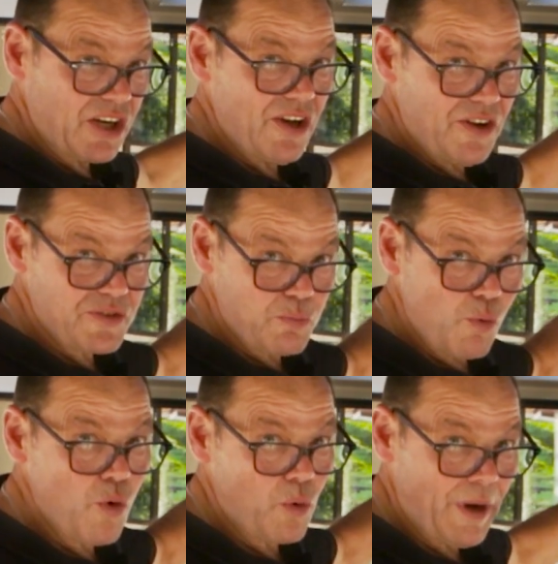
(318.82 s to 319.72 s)
glass
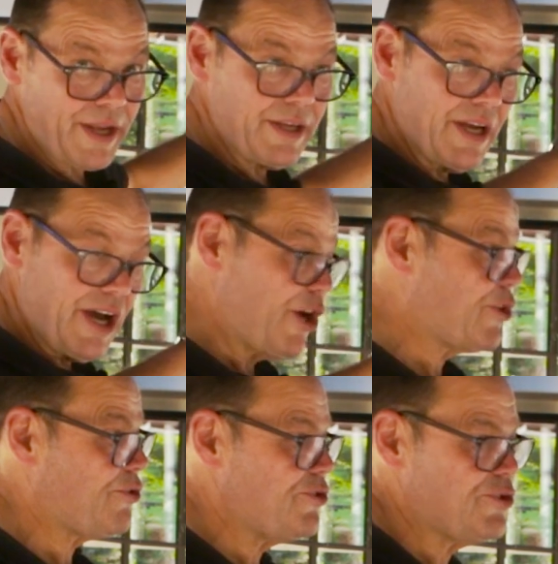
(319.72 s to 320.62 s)
walkway
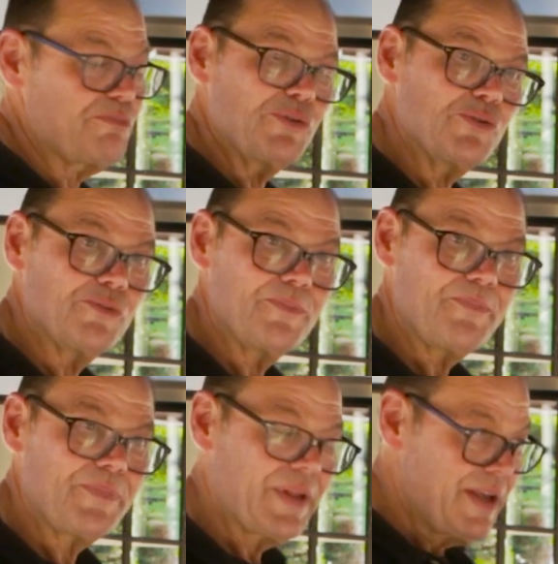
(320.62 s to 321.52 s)
across the
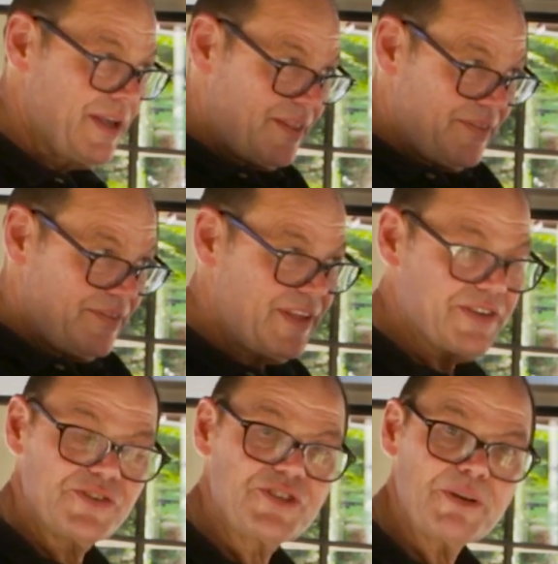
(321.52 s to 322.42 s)
pool.
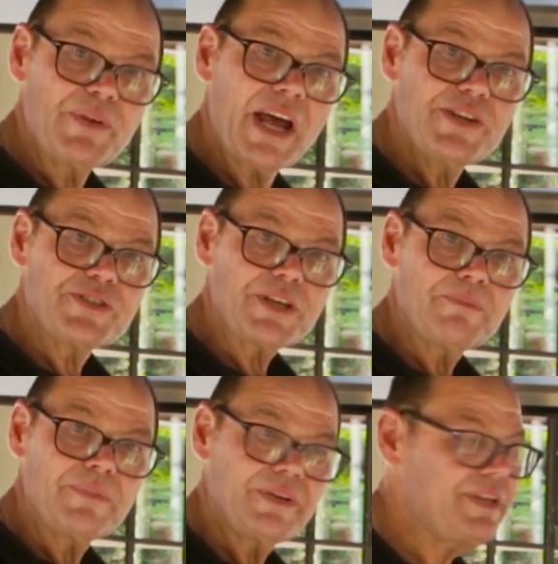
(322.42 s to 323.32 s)
There's a
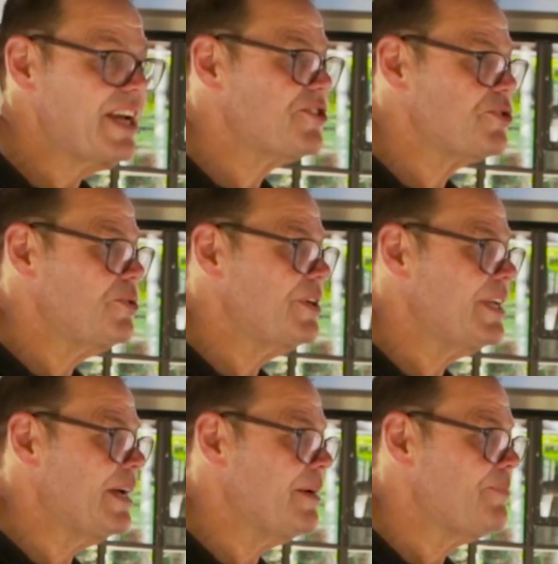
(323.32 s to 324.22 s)
gymnasium next door
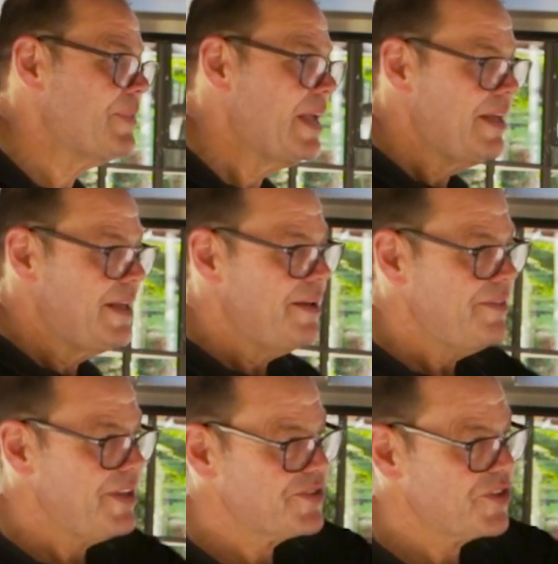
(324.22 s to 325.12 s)
here.
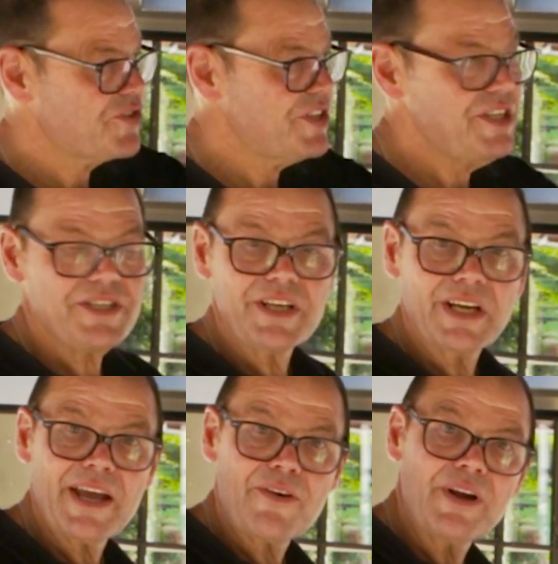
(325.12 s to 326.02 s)
There's a
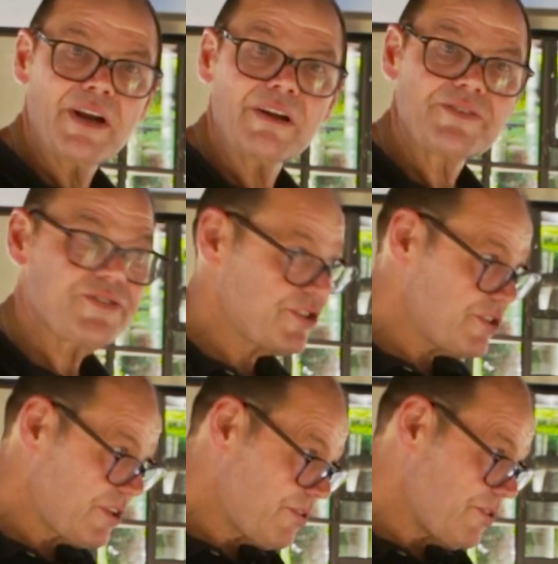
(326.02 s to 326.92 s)
seating area
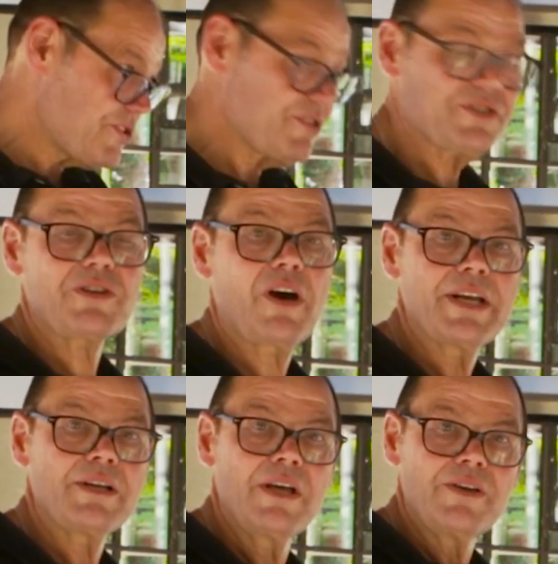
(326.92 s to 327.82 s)
just across the
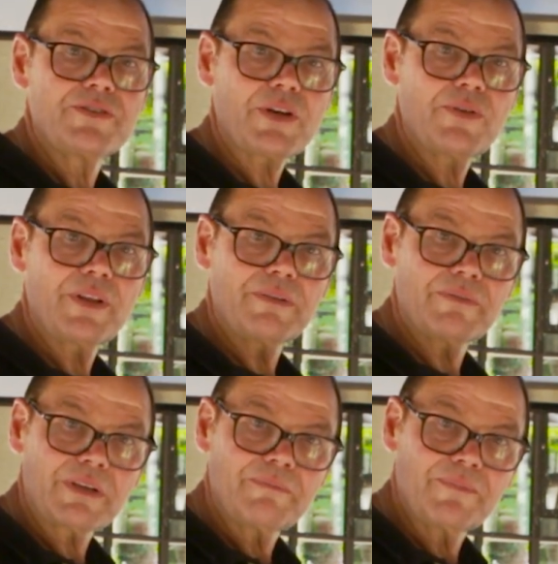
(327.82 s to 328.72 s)
side so
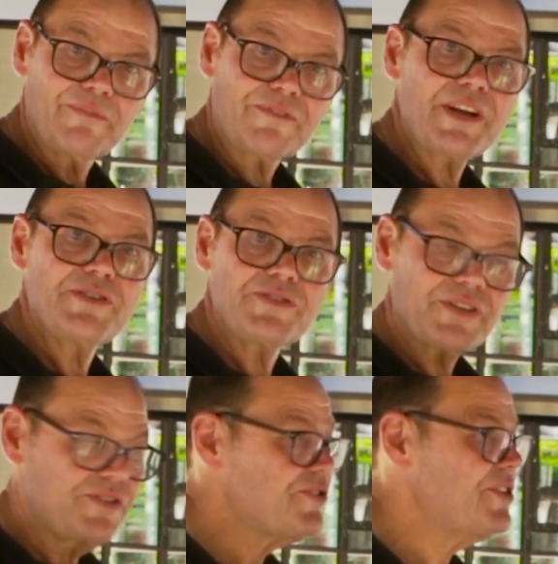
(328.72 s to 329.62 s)
that friends
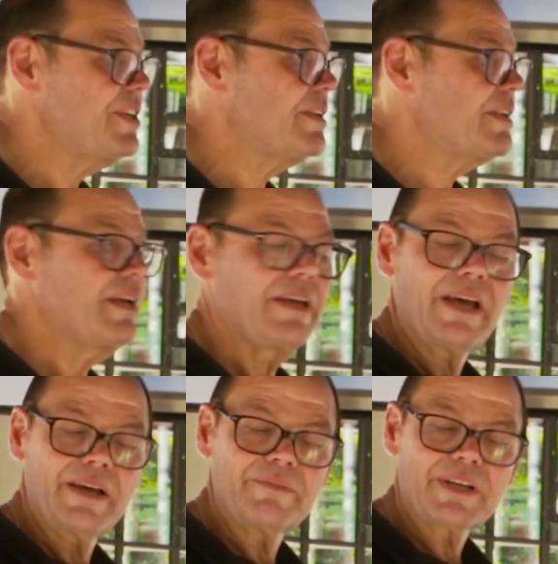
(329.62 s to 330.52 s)
can
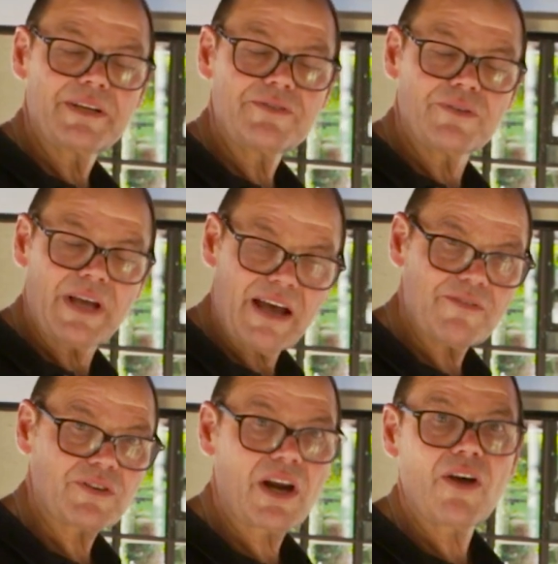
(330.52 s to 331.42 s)
sit and can
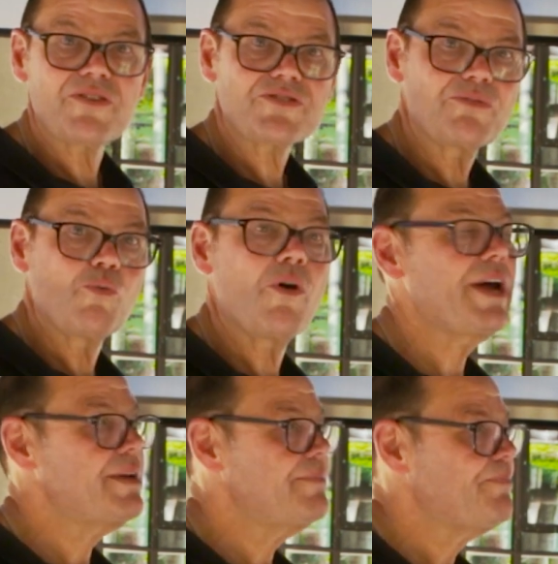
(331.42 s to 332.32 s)
have a glass of
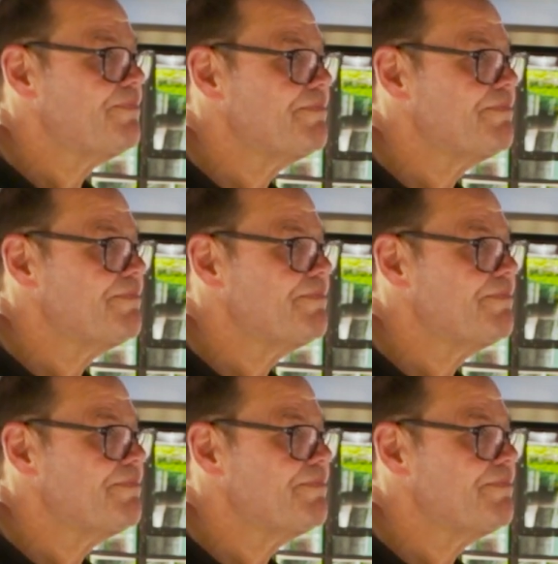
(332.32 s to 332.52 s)
wine